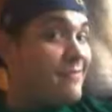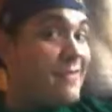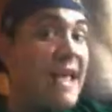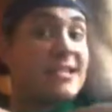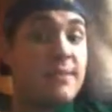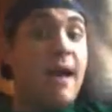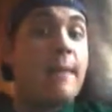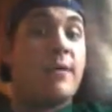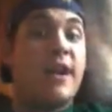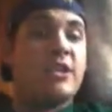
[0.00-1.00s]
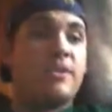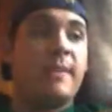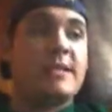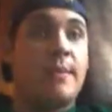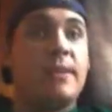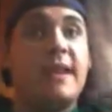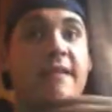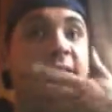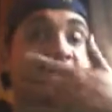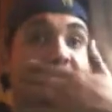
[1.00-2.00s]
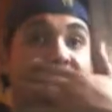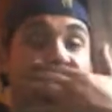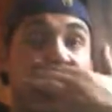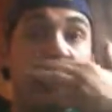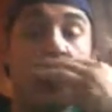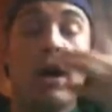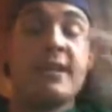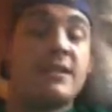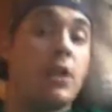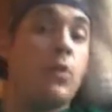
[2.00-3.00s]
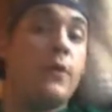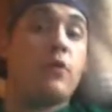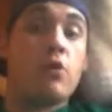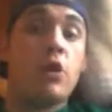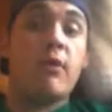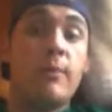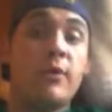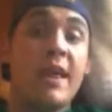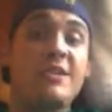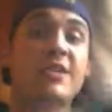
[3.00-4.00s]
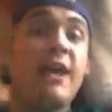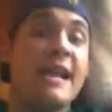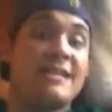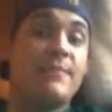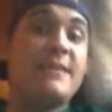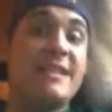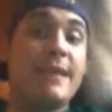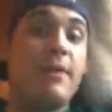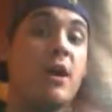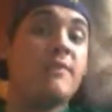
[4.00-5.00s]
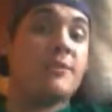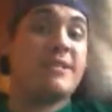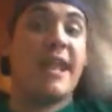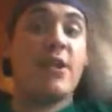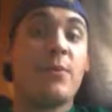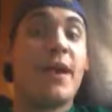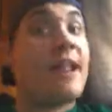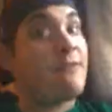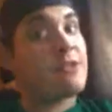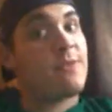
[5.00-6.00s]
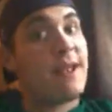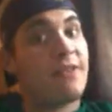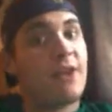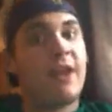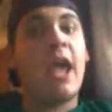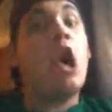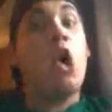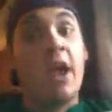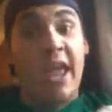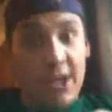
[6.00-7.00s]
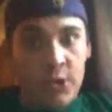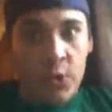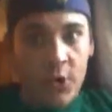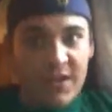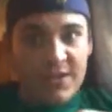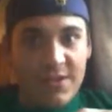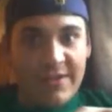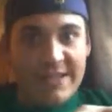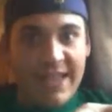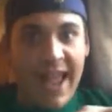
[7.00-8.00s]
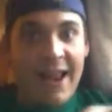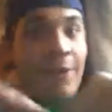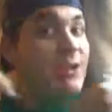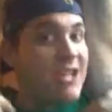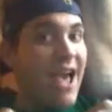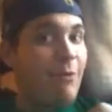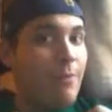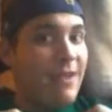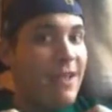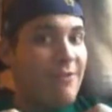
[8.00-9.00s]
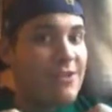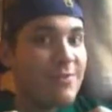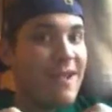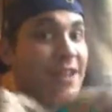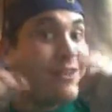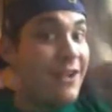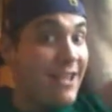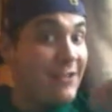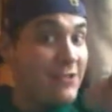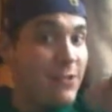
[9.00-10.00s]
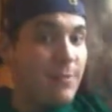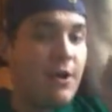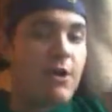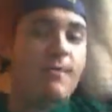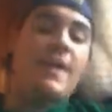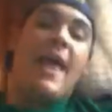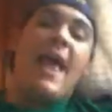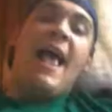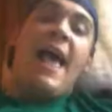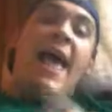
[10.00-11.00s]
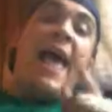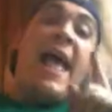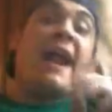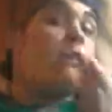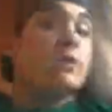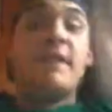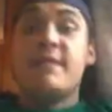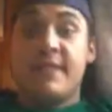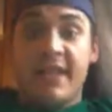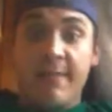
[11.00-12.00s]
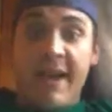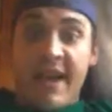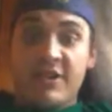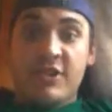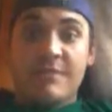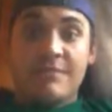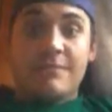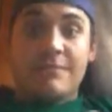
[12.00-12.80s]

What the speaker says: This is my prediction because I believe that CM Punk is going to win the Royal Rumble next year, and it's going to be CM Punk versus Daniel Bryan at WrestleMania 30 in New Orleans, Louisiana, which I will be at WrestleMania 30 in the Superdome. And I would love to see that match.